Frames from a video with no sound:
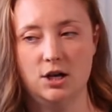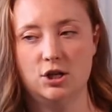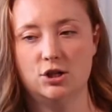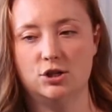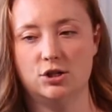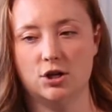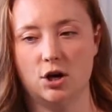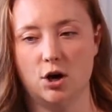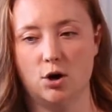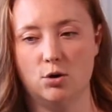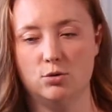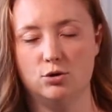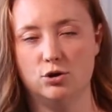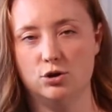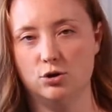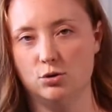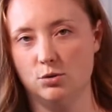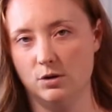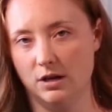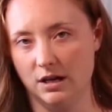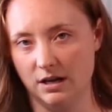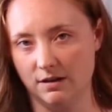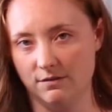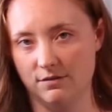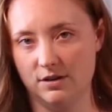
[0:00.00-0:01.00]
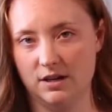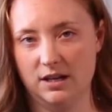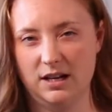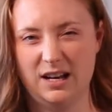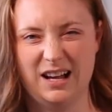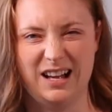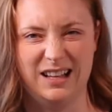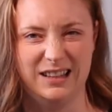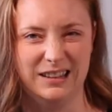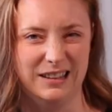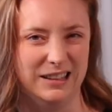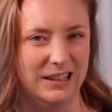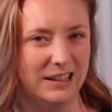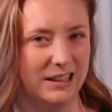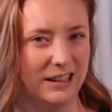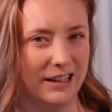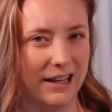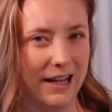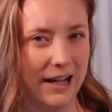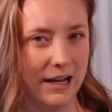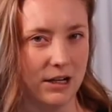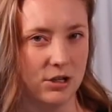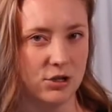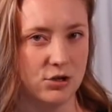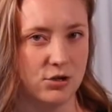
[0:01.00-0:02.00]
So do give it a little
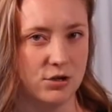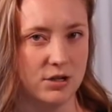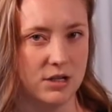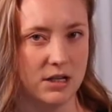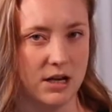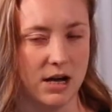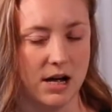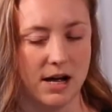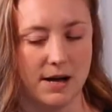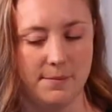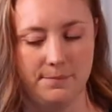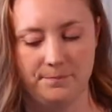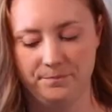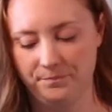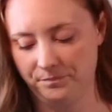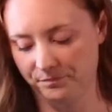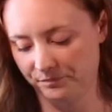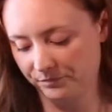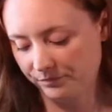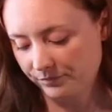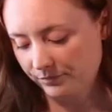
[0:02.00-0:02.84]
extra time